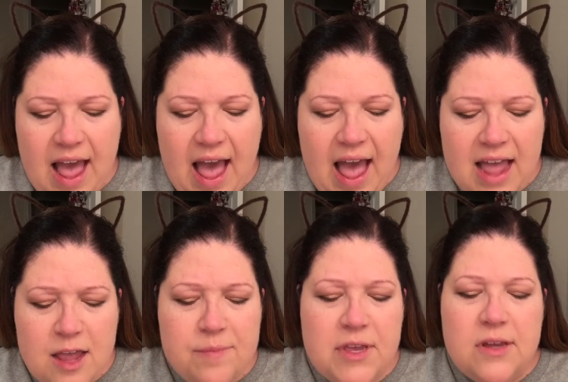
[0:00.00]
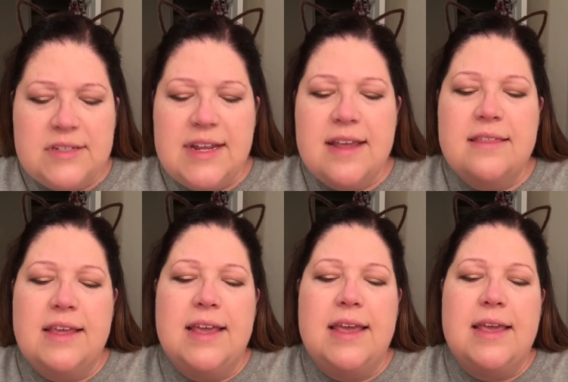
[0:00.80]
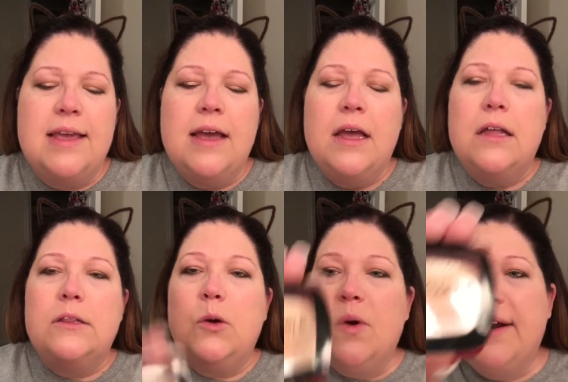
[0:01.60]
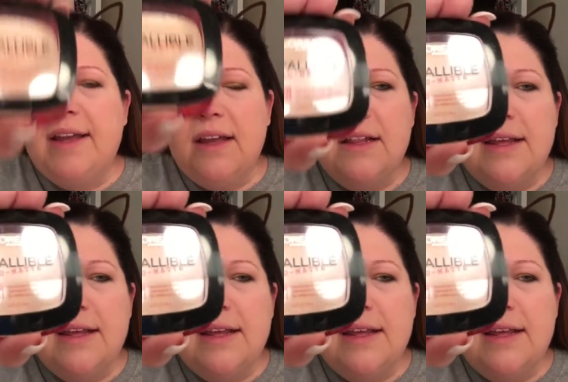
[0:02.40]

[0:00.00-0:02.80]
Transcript: I am using the L'Oreal